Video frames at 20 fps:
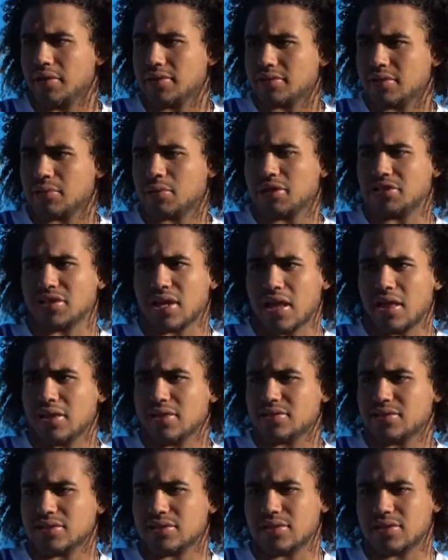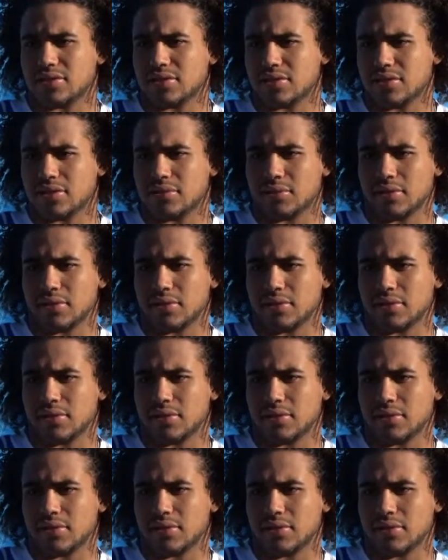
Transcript: It's going to be a challenge. And, I